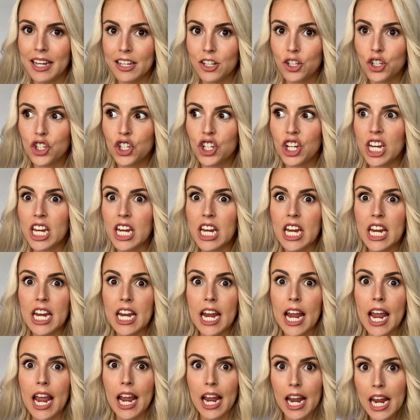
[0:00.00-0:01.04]

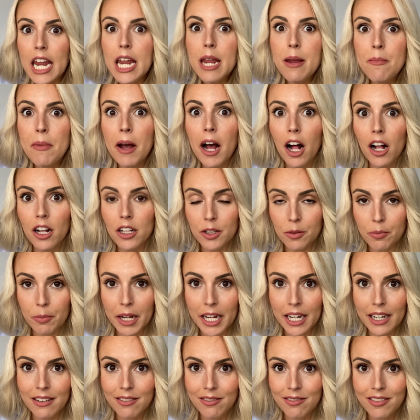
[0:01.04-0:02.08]
She emailed
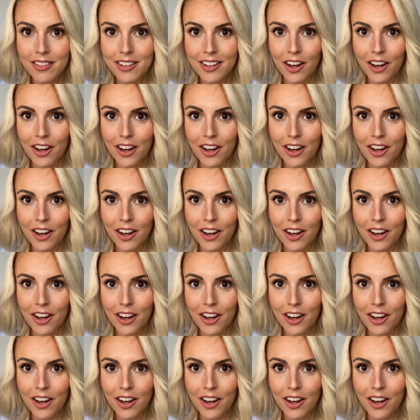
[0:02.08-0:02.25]
me.